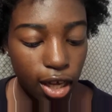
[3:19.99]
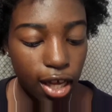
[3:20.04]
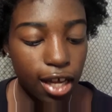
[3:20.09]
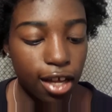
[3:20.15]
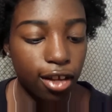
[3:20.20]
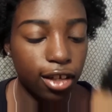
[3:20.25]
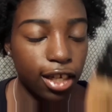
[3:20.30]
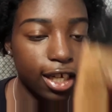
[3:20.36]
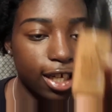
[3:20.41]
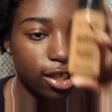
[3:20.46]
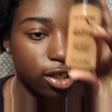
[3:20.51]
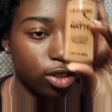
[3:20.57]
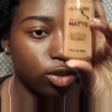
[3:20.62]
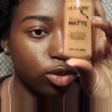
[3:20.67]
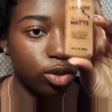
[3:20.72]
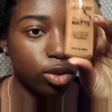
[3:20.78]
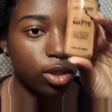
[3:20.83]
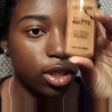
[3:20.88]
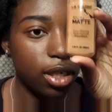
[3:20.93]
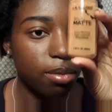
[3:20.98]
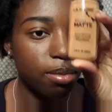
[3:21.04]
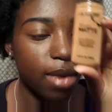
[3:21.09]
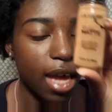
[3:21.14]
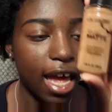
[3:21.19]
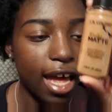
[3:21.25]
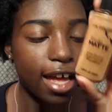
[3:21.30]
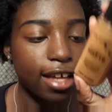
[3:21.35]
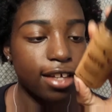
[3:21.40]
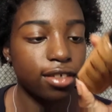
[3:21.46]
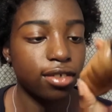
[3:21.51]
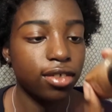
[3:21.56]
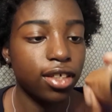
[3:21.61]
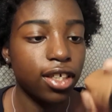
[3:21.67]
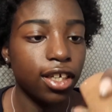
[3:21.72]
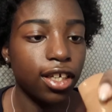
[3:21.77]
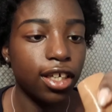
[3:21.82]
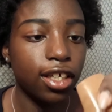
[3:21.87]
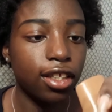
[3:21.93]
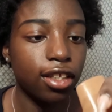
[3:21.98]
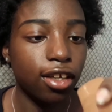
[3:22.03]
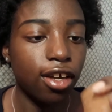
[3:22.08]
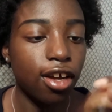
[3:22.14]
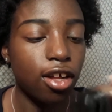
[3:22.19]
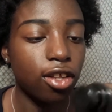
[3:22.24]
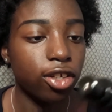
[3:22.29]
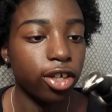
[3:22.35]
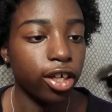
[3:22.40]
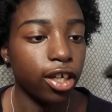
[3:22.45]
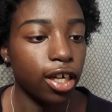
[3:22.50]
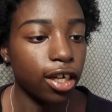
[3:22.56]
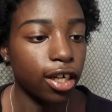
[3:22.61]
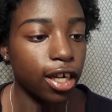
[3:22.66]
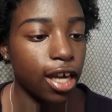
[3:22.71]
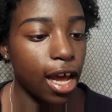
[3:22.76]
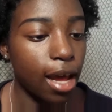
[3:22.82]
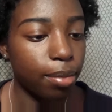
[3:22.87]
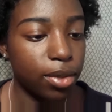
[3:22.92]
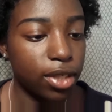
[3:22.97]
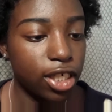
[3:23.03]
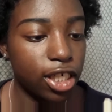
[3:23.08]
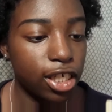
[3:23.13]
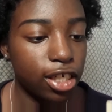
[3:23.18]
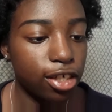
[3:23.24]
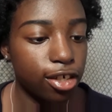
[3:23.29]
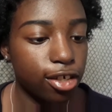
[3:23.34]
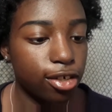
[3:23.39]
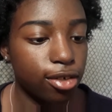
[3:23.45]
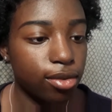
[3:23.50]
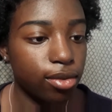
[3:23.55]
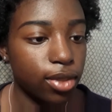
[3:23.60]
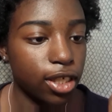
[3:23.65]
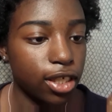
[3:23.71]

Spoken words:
L.A.'s Truly Matte in the color Cappuccino.